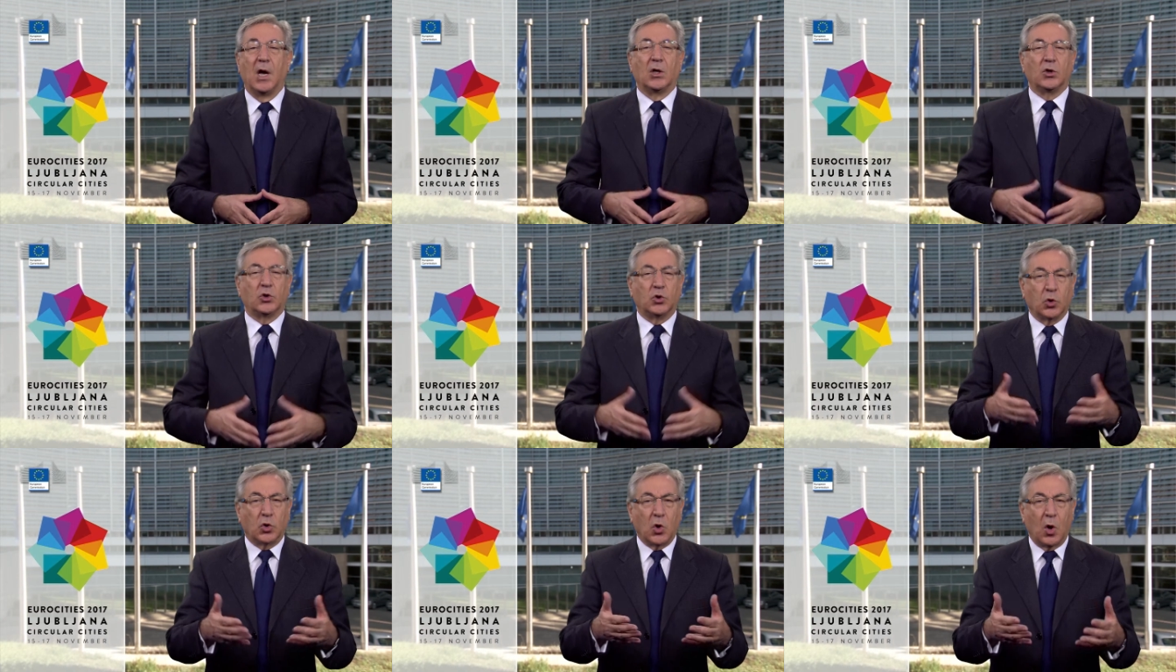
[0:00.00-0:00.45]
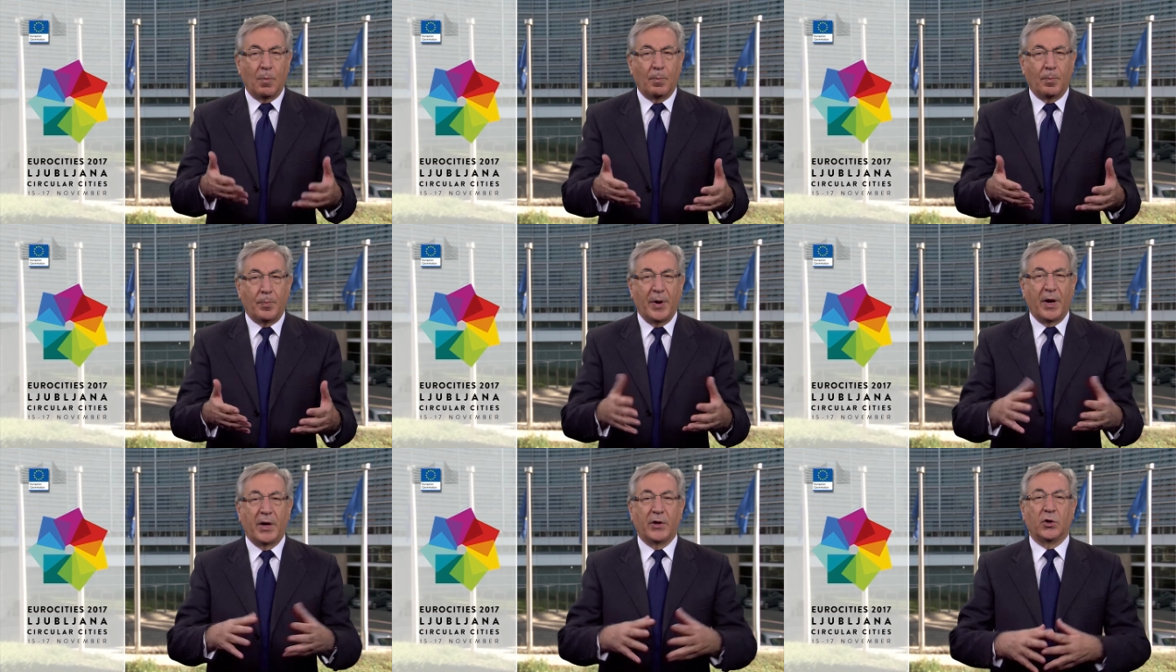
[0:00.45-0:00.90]
to
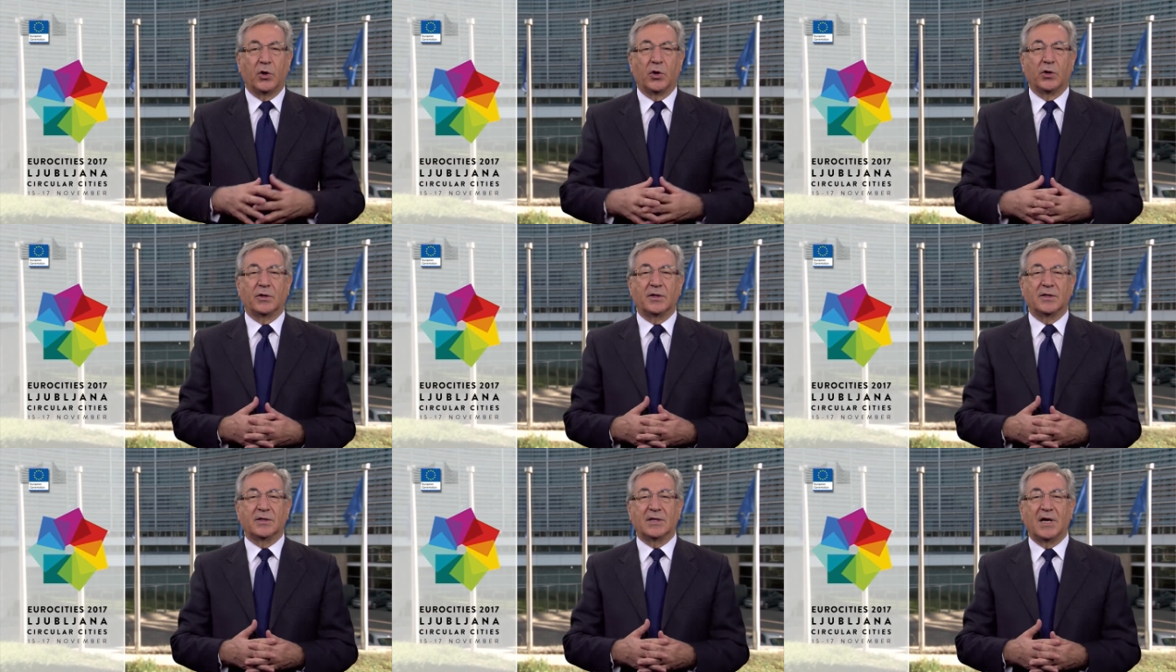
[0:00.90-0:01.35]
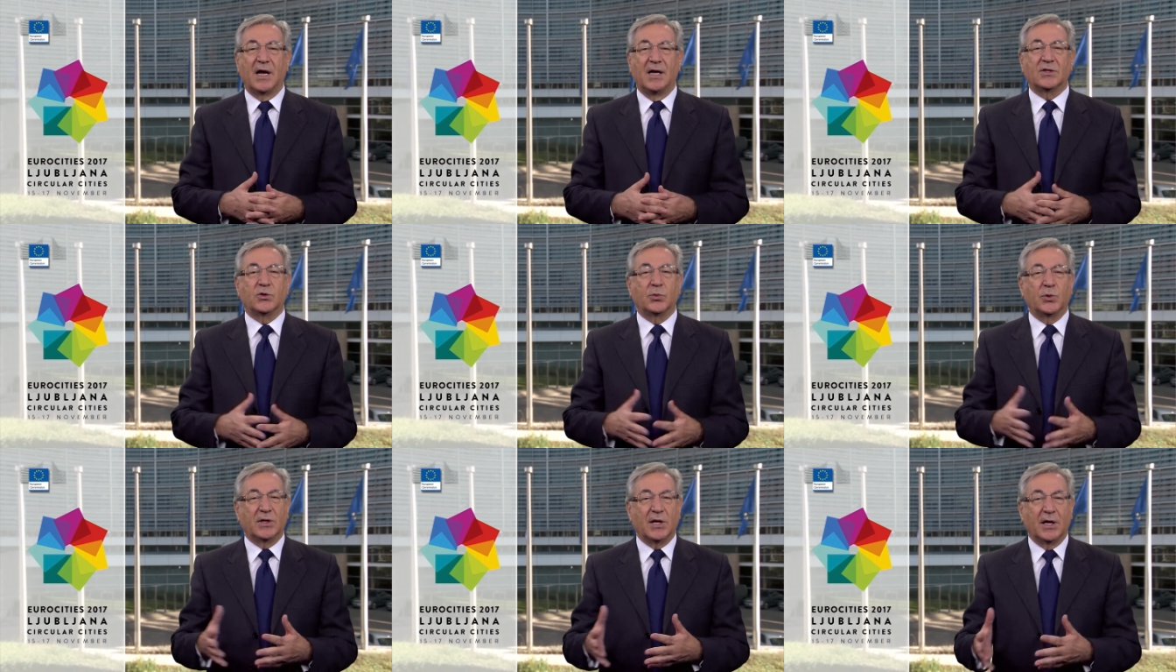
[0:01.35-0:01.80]
compare your
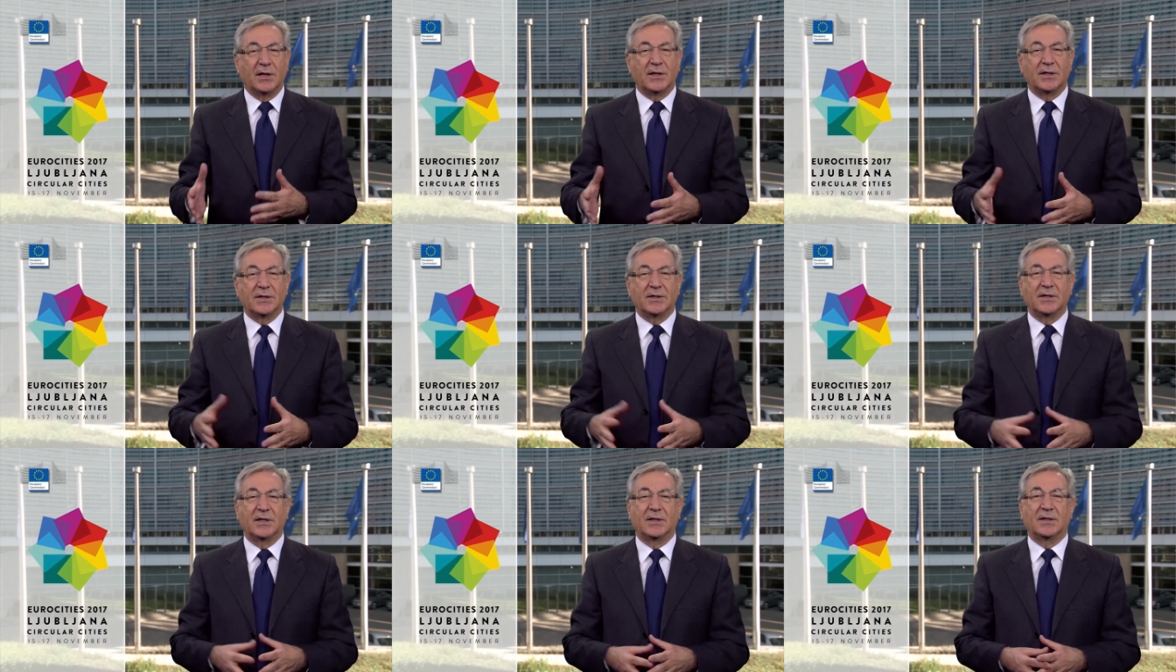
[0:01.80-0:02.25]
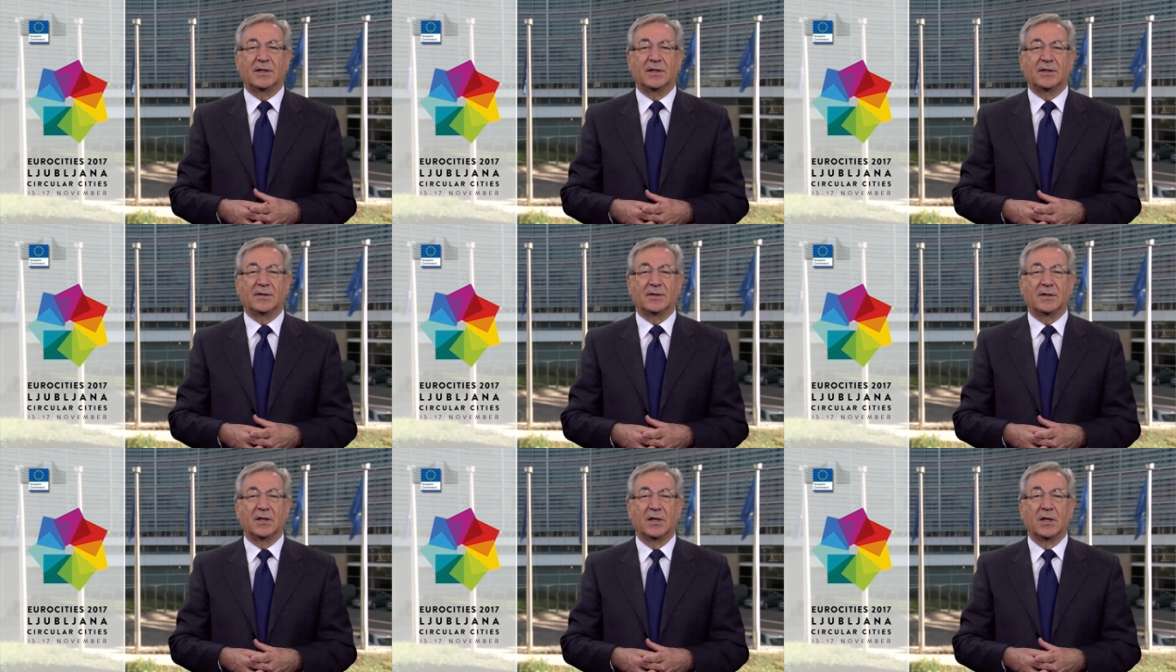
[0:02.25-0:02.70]
results with other
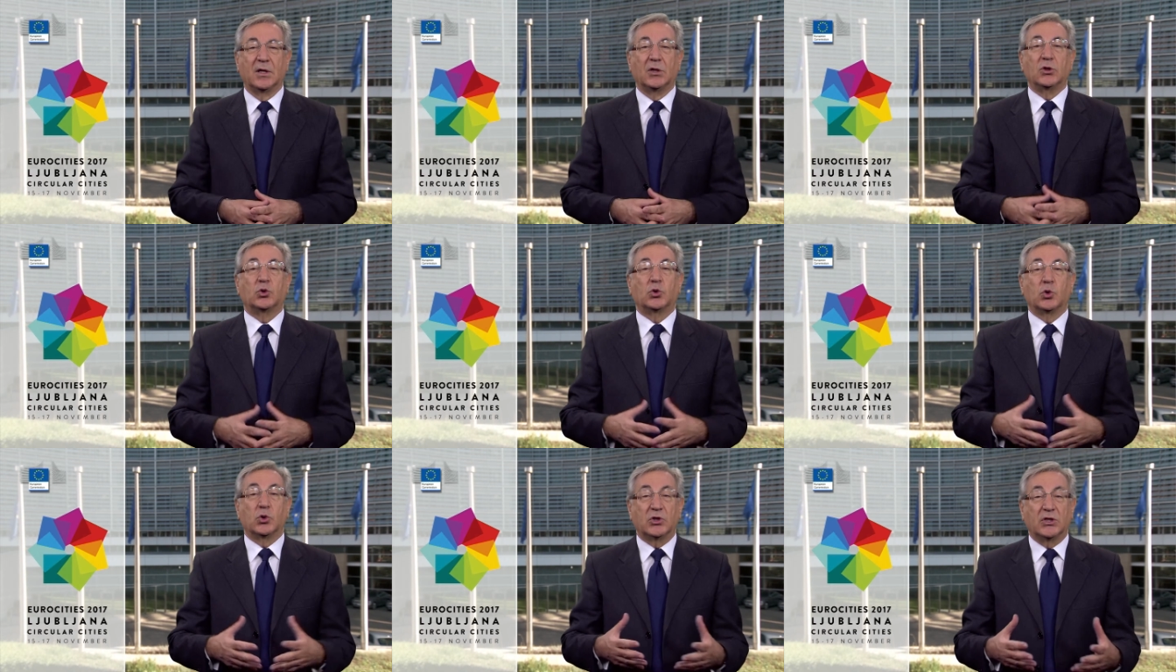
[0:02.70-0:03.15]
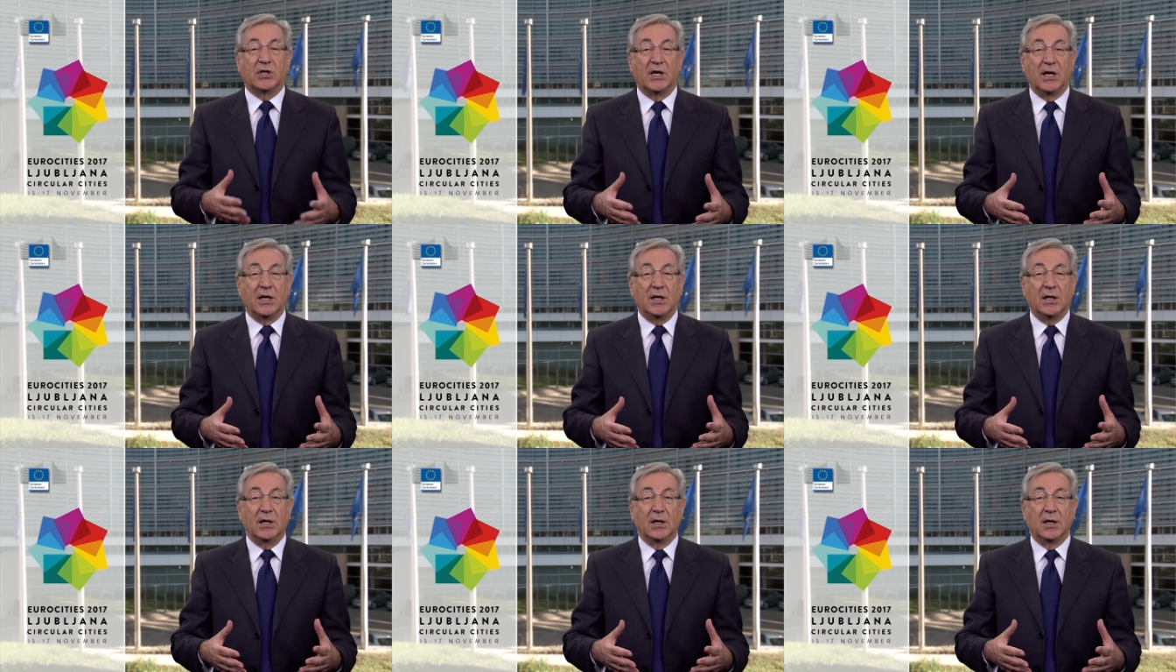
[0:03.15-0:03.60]
cities, to
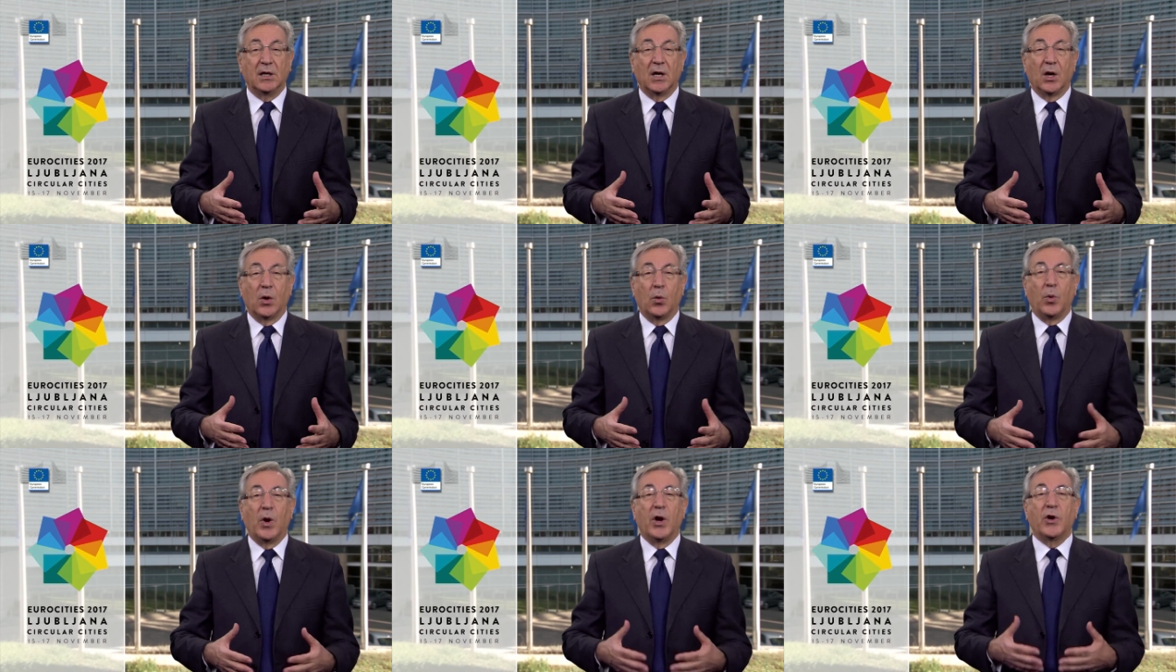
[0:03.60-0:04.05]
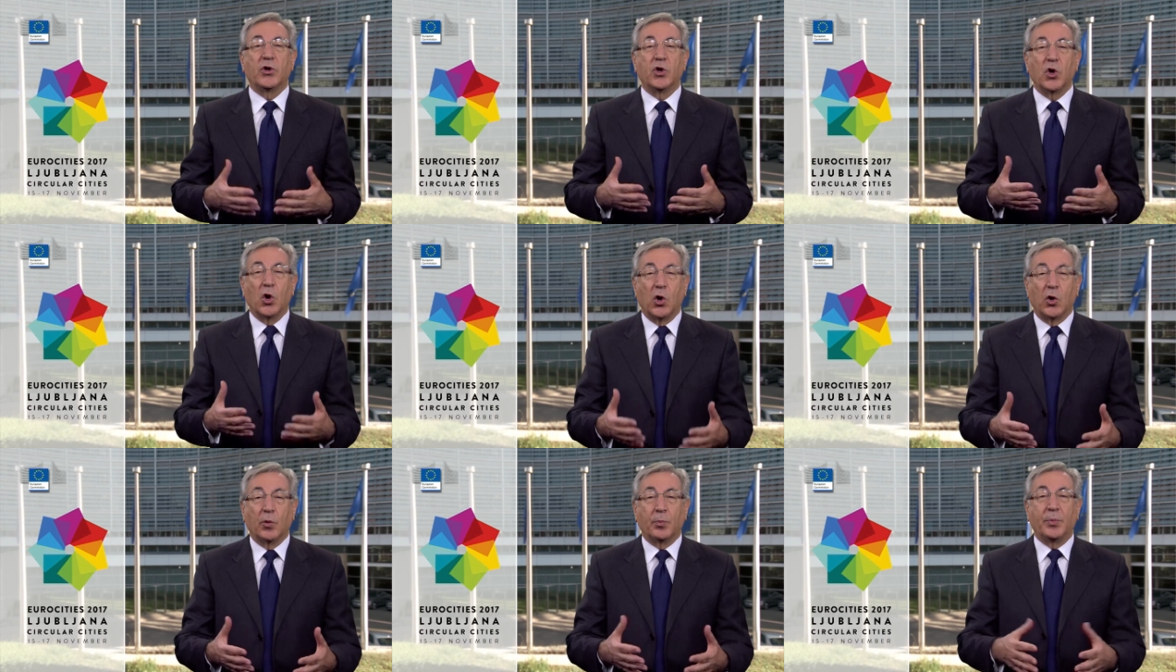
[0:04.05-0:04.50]
see where
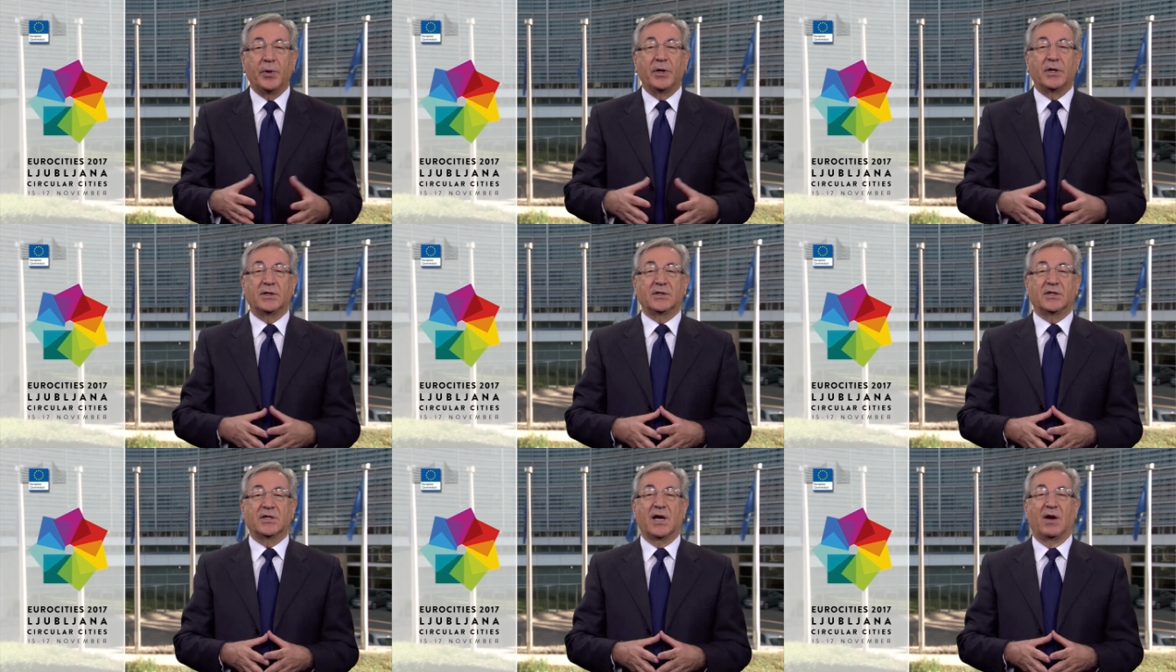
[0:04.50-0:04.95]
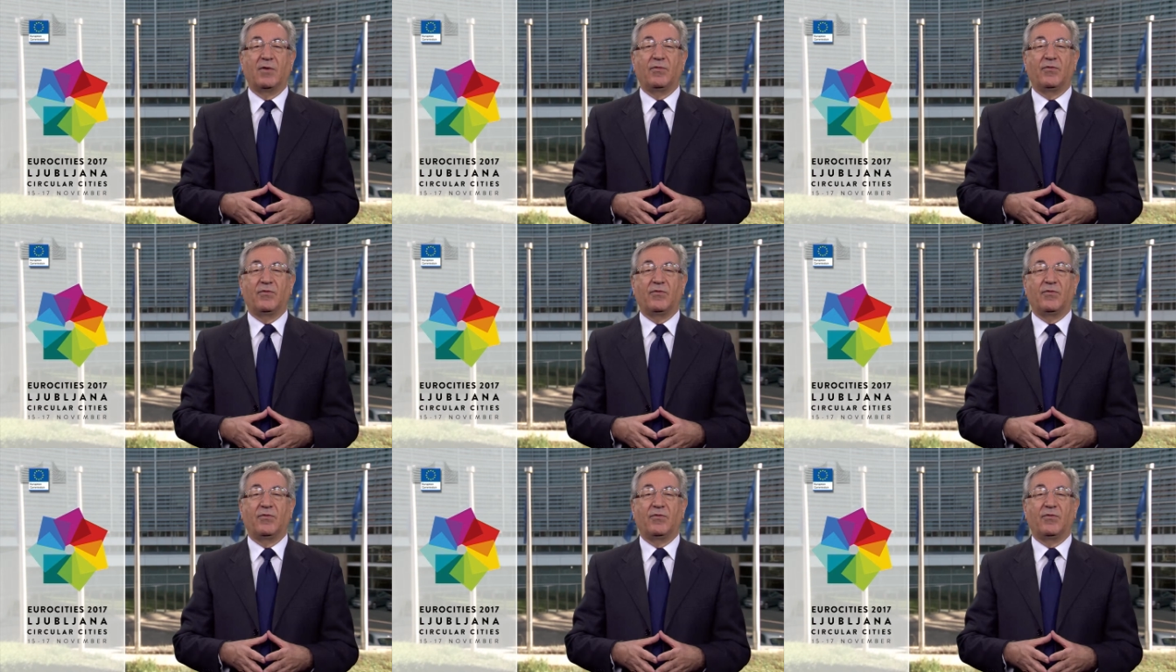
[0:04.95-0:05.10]
your peers have